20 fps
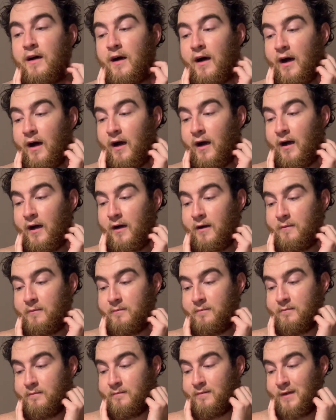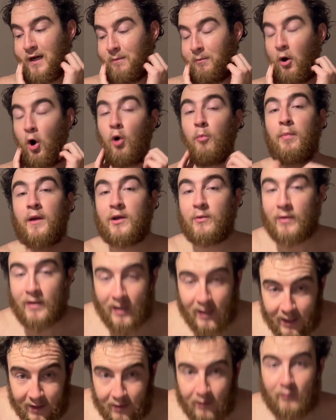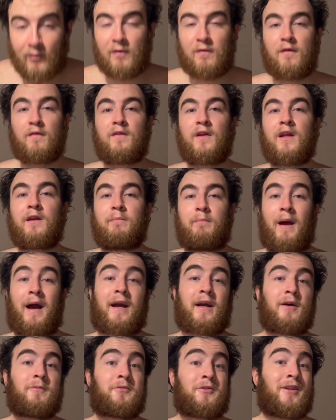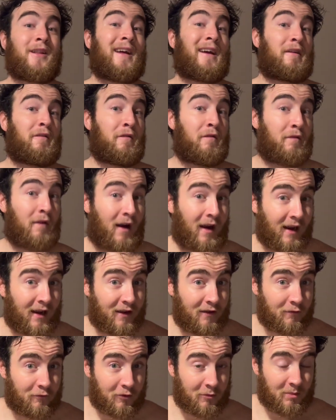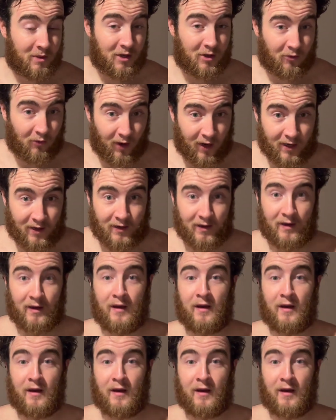I'm hoping we can get the 315 back up to like 5 would be great.